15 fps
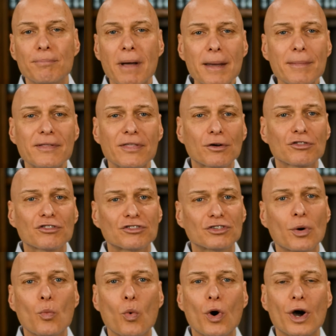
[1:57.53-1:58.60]
Maybe there's
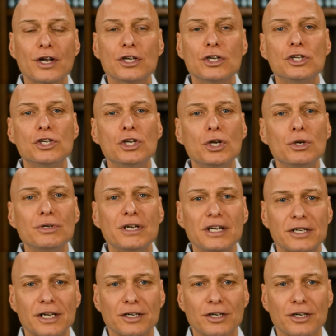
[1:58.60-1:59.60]
someone you need to